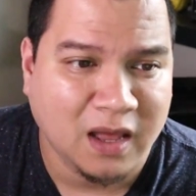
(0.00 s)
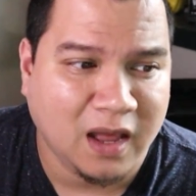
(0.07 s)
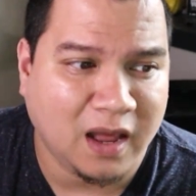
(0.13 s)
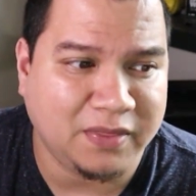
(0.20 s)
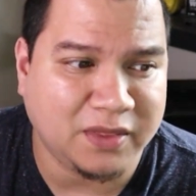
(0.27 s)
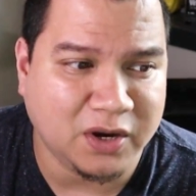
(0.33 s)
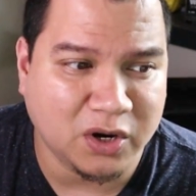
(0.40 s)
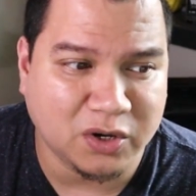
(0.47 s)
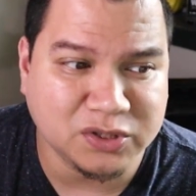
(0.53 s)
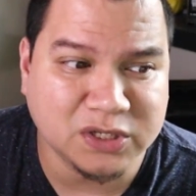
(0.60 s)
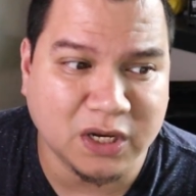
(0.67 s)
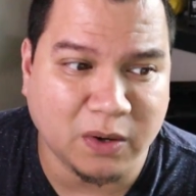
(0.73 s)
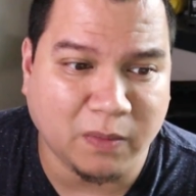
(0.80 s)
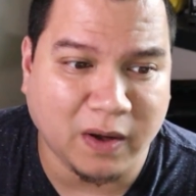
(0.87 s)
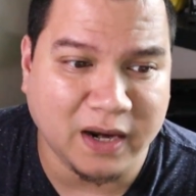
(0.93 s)
And then you're also
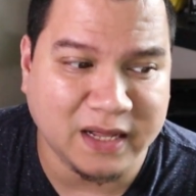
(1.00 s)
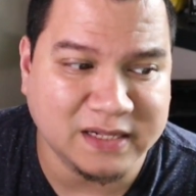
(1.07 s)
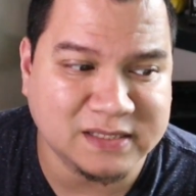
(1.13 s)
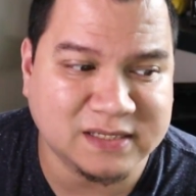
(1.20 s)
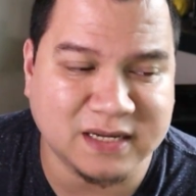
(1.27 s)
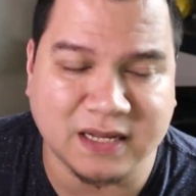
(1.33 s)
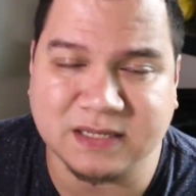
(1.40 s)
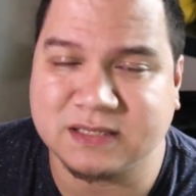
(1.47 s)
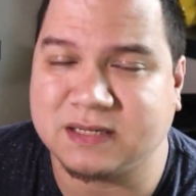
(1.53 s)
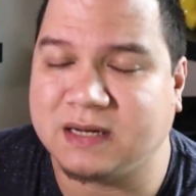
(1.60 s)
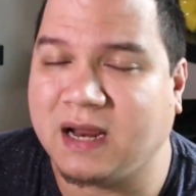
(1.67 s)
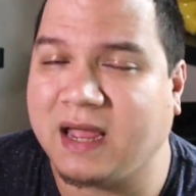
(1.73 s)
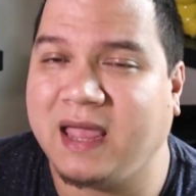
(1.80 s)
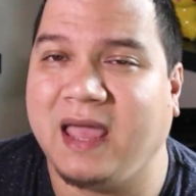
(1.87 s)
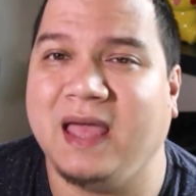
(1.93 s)
going to want incense.
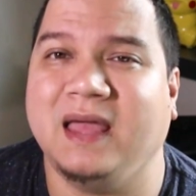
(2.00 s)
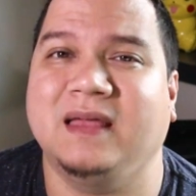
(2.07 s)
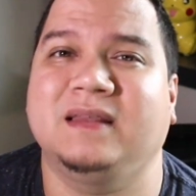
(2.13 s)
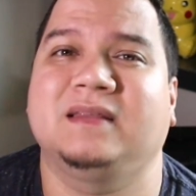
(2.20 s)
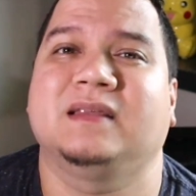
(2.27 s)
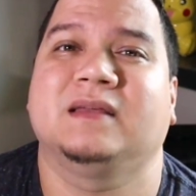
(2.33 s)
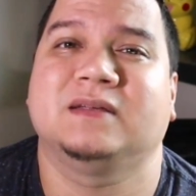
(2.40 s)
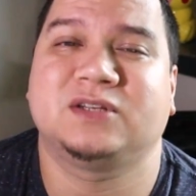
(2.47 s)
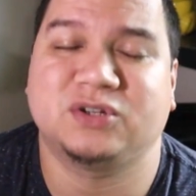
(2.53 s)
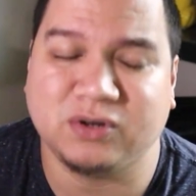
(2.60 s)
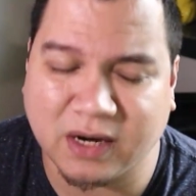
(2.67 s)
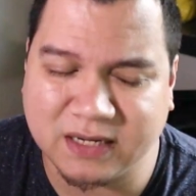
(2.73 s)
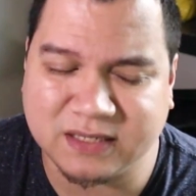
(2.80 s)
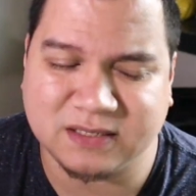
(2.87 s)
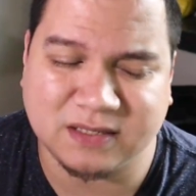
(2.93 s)
And I can't
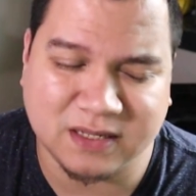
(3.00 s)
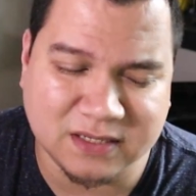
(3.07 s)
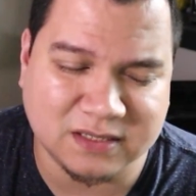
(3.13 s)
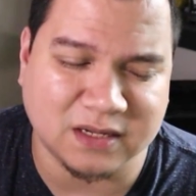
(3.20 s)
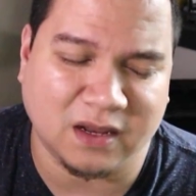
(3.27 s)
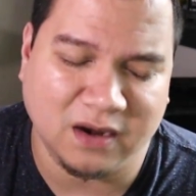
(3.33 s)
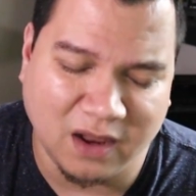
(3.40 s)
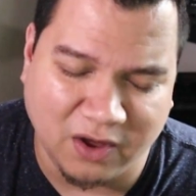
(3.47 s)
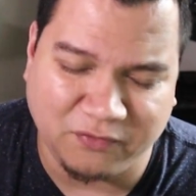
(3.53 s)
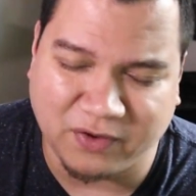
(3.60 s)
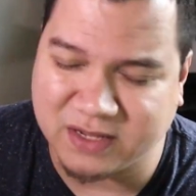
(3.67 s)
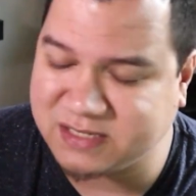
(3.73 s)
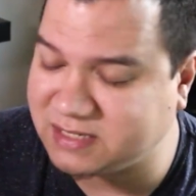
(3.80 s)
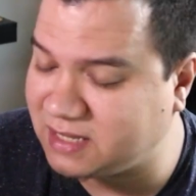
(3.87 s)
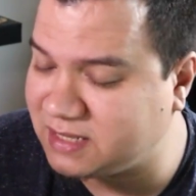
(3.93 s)
stress this enough.
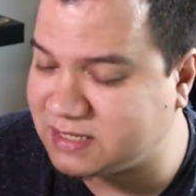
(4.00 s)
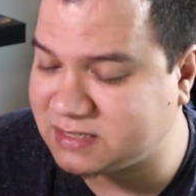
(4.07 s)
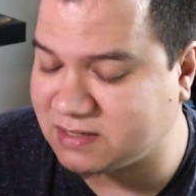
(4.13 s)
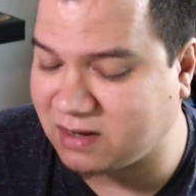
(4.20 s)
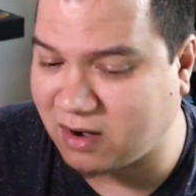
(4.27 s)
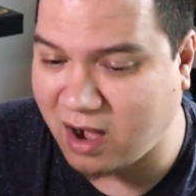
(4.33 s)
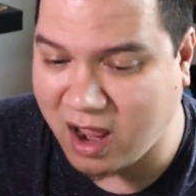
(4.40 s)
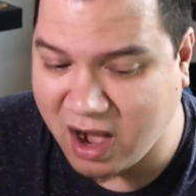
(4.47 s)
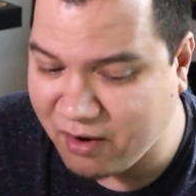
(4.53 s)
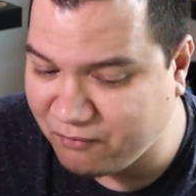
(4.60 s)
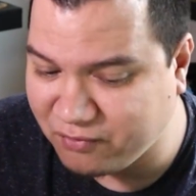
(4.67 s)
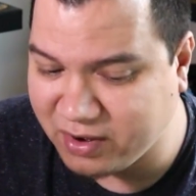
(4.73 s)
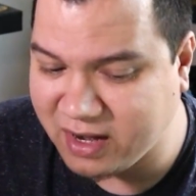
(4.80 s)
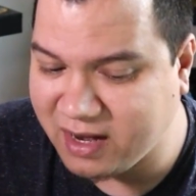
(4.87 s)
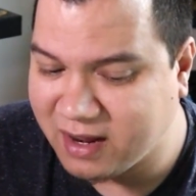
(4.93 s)
I say this on
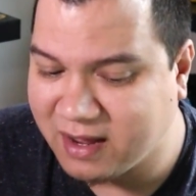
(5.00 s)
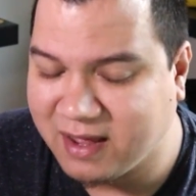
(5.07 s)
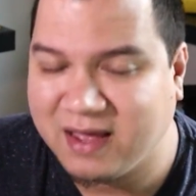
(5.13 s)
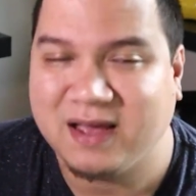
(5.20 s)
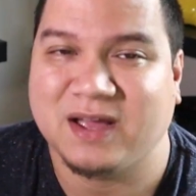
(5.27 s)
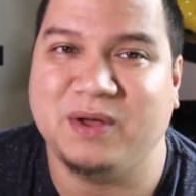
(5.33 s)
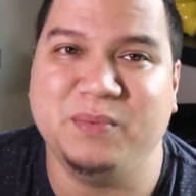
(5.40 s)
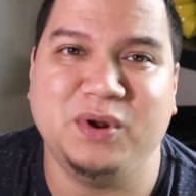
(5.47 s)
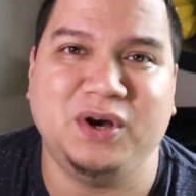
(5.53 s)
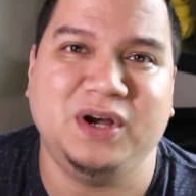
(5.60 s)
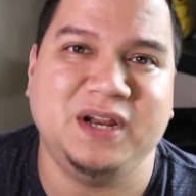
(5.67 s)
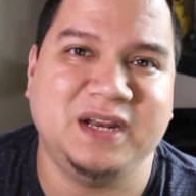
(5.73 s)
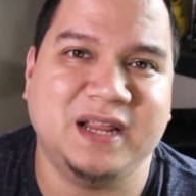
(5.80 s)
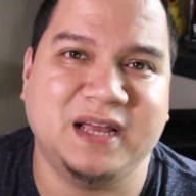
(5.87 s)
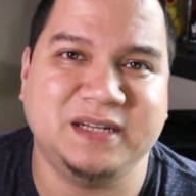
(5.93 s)
every
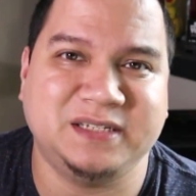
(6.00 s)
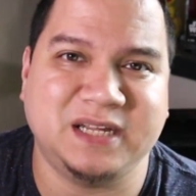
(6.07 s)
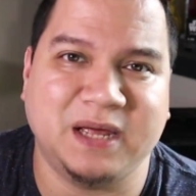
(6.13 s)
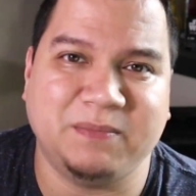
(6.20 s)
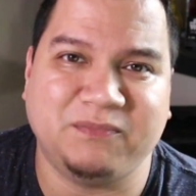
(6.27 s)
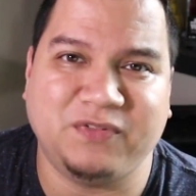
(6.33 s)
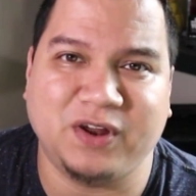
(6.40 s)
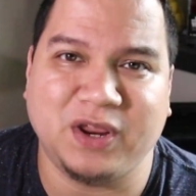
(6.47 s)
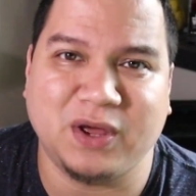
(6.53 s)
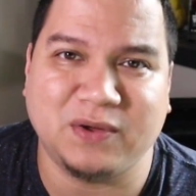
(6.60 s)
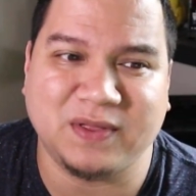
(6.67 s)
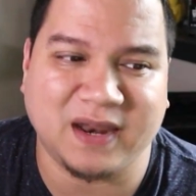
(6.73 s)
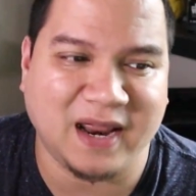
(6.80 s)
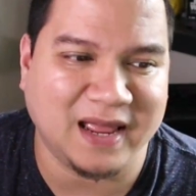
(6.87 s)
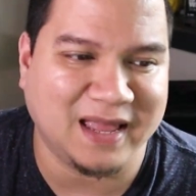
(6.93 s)
community day tip video
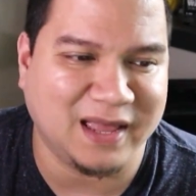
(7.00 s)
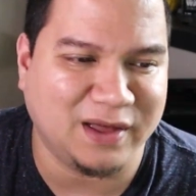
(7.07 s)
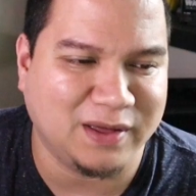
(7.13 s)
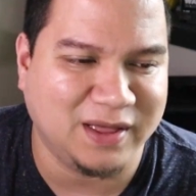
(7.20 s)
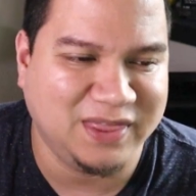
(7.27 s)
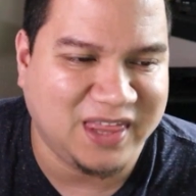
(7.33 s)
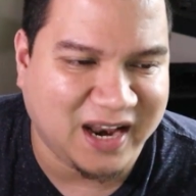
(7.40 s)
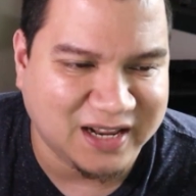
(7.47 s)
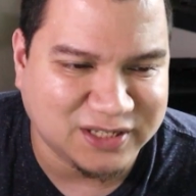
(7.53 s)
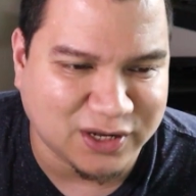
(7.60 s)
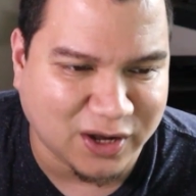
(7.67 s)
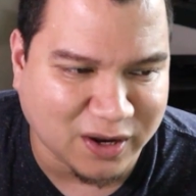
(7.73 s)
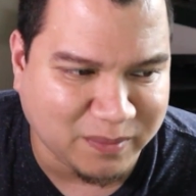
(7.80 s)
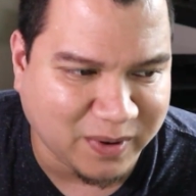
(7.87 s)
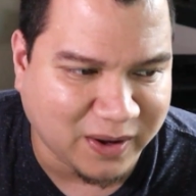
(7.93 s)
that I get that I
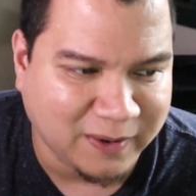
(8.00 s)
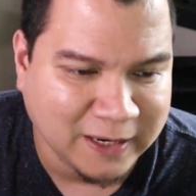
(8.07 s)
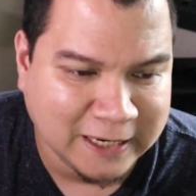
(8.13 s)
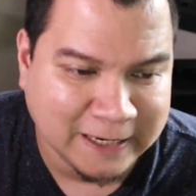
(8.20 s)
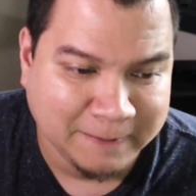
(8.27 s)
talk about.